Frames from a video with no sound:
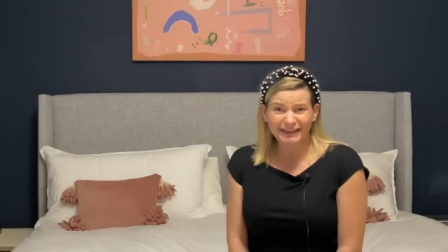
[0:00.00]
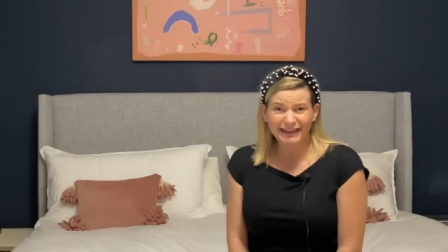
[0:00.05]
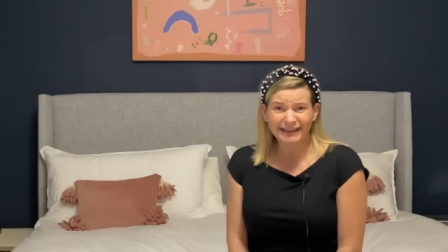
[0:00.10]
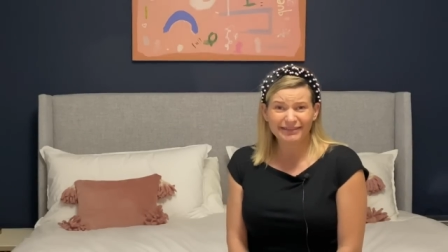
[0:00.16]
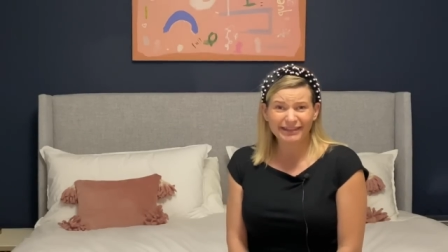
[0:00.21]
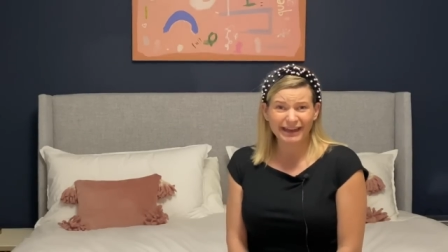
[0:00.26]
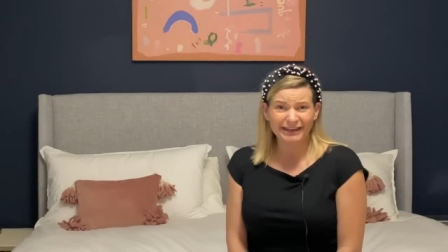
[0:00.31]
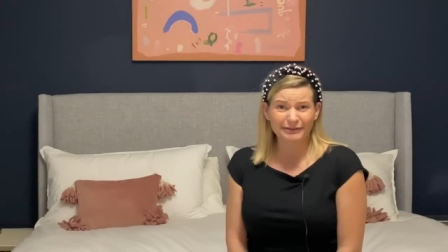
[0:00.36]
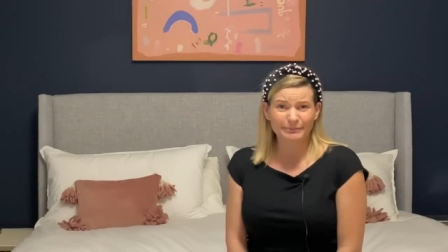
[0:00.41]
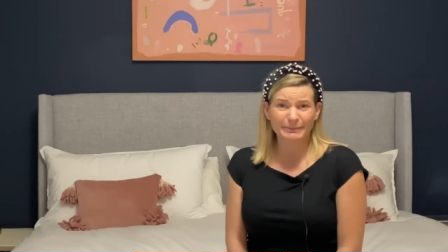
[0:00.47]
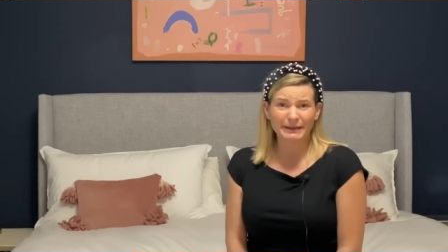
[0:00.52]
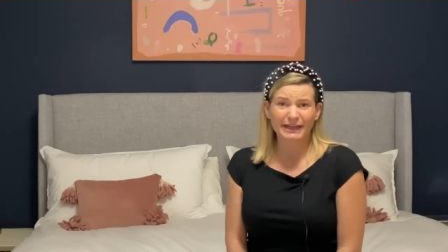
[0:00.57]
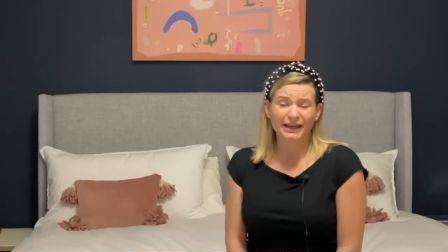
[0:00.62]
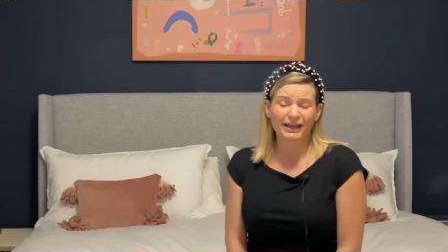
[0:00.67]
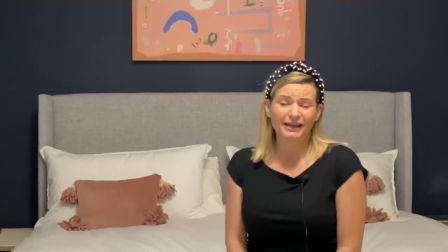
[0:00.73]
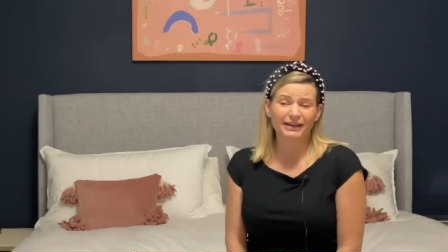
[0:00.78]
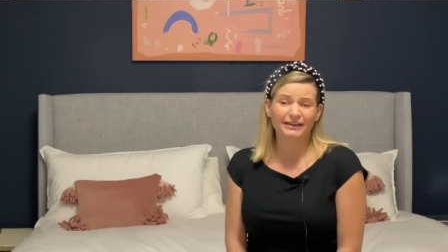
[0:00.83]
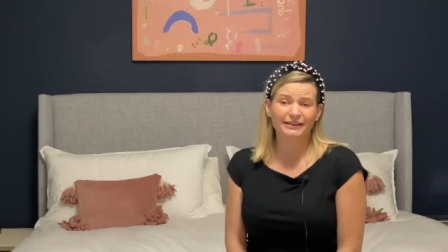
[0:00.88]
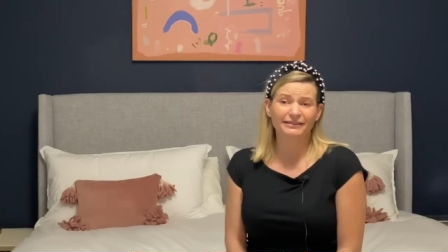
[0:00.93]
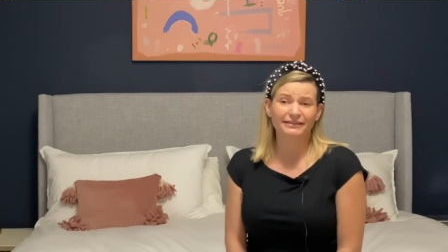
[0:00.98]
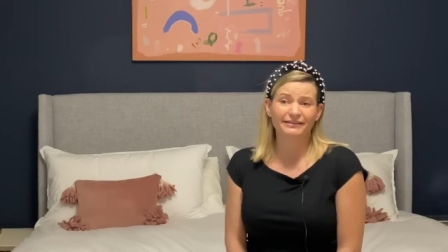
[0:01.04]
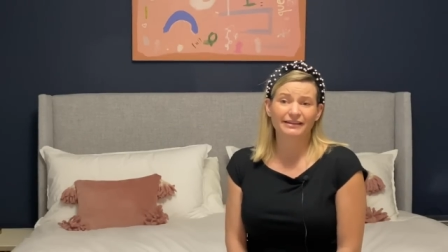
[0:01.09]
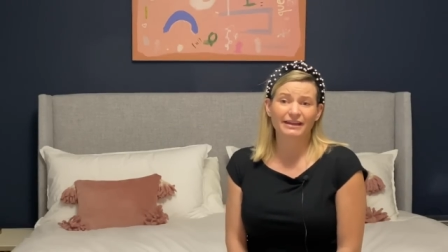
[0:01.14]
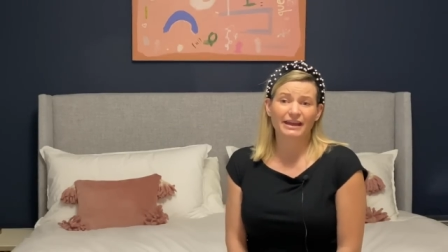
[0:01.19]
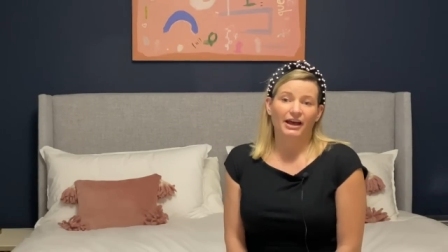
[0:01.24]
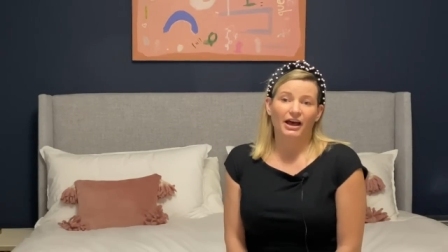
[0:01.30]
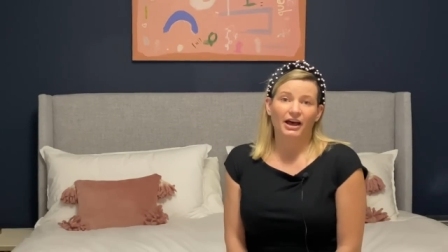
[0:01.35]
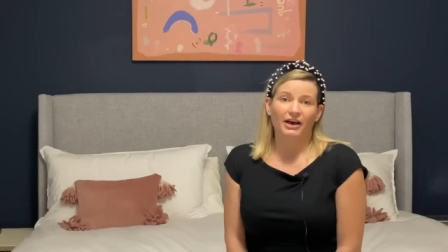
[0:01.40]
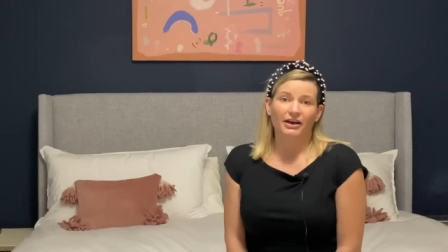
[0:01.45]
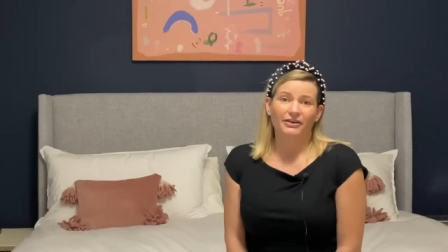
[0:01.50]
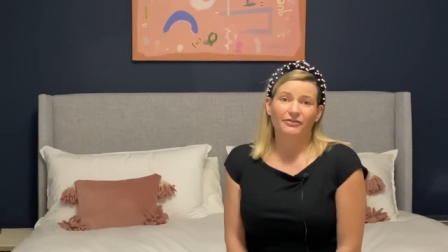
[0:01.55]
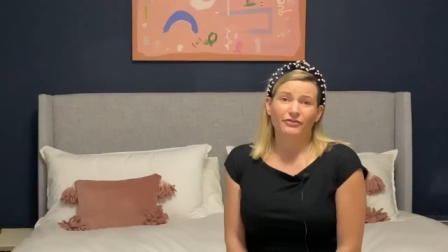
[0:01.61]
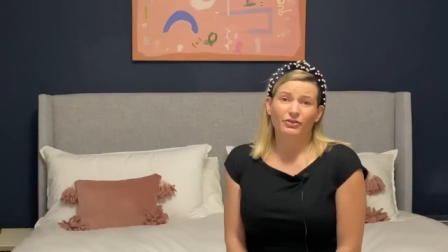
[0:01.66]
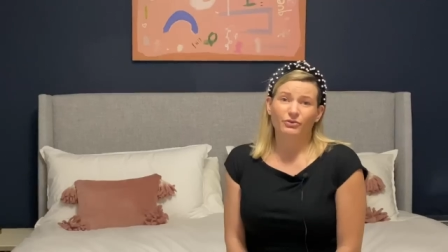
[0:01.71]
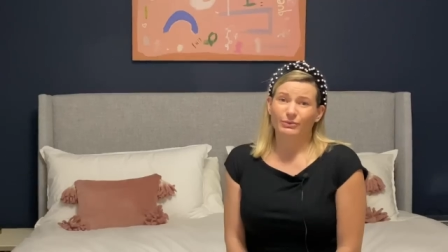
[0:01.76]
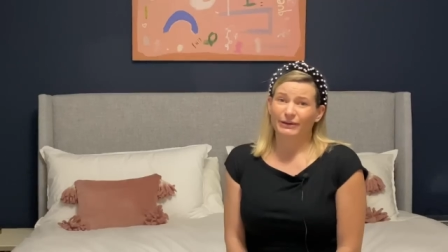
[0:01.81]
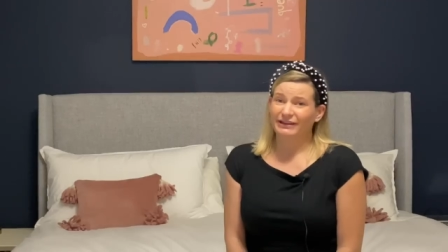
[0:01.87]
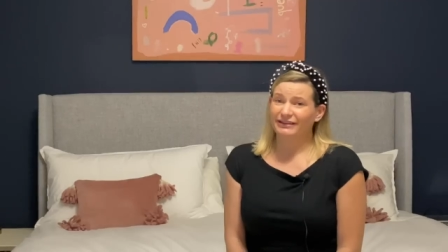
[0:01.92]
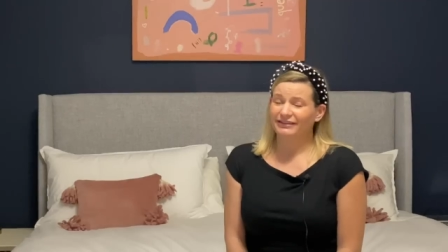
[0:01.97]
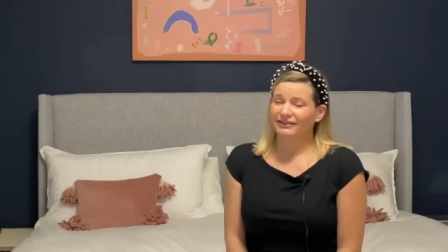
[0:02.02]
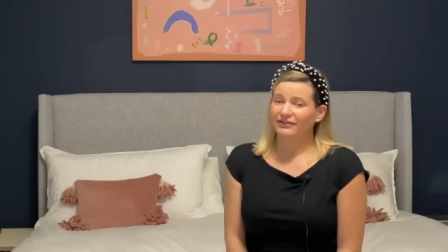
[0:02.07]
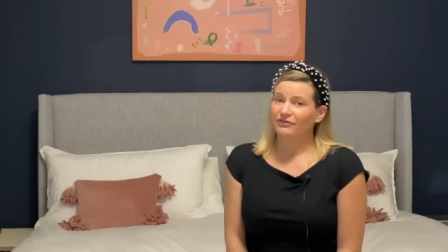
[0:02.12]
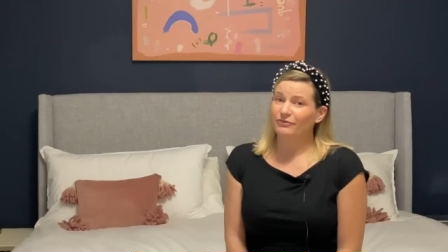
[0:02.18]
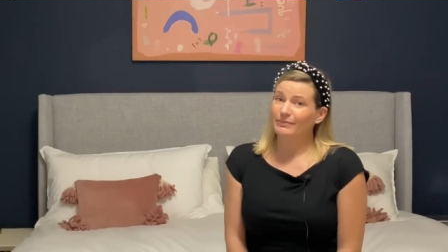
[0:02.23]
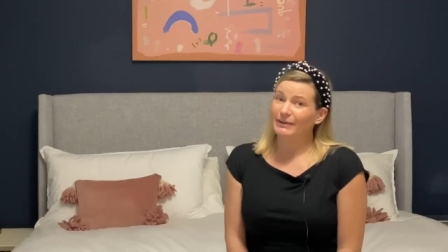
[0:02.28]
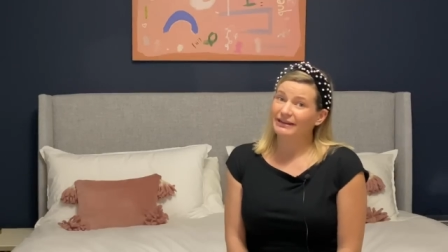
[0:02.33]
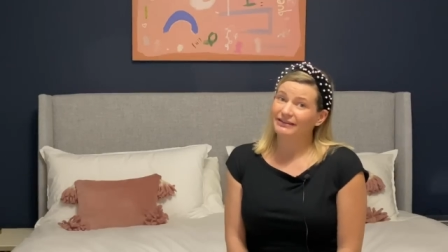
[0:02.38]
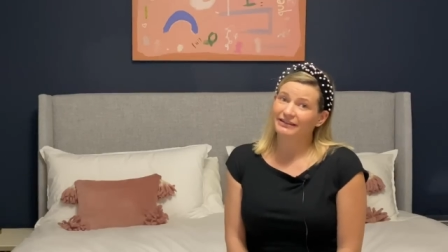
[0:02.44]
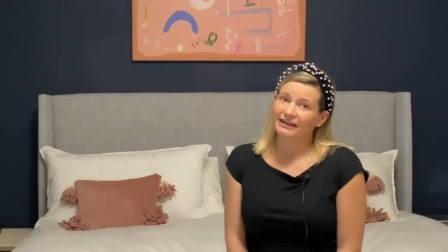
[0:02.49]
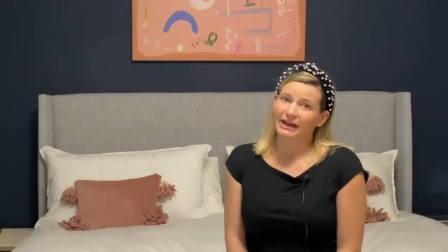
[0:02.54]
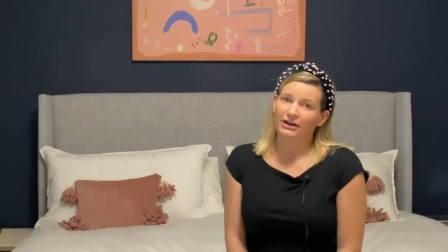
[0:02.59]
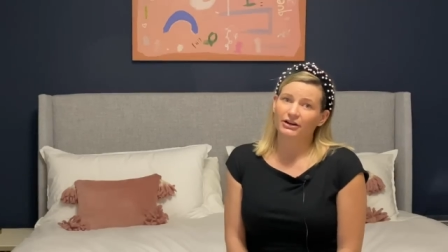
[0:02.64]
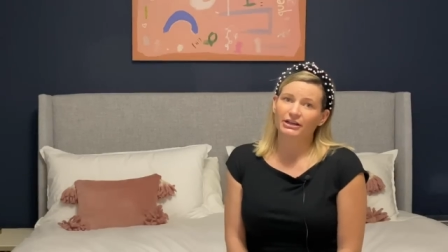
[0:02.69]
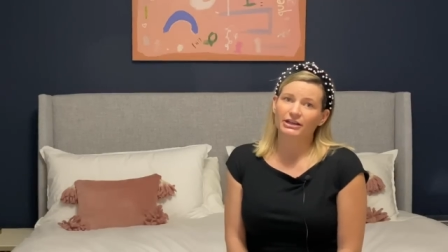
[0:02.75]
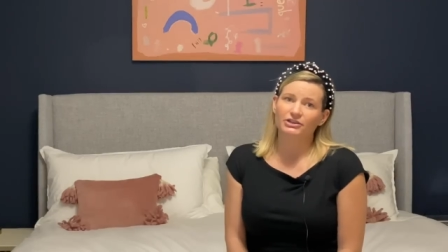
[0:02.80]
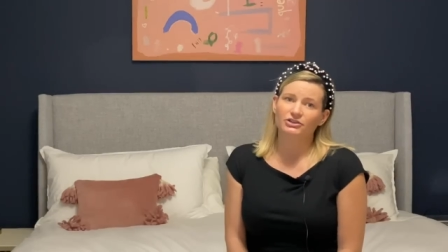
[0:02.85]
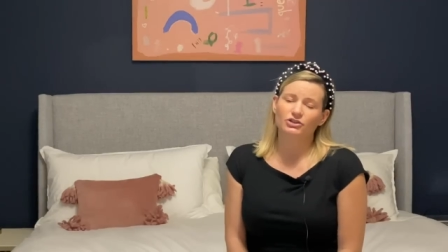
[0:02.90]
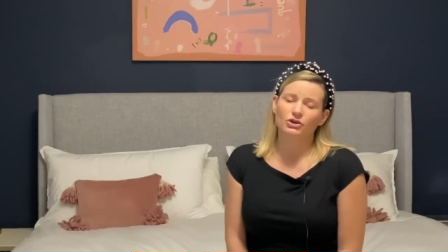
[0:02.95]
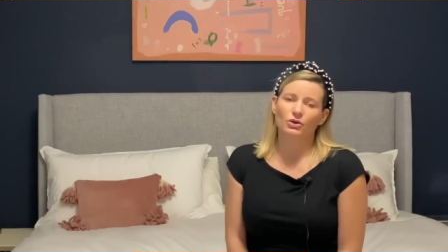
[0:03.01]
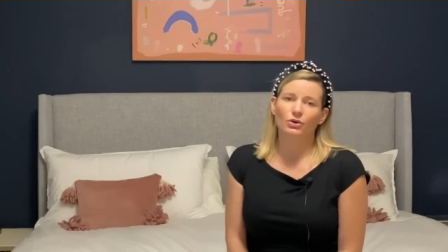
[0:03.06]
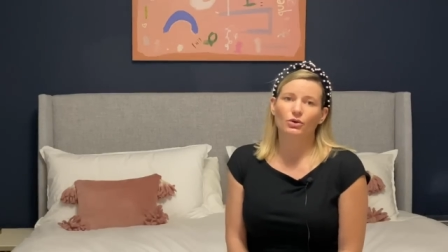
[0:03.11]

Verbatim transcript: And that's because of the risks of miscarriage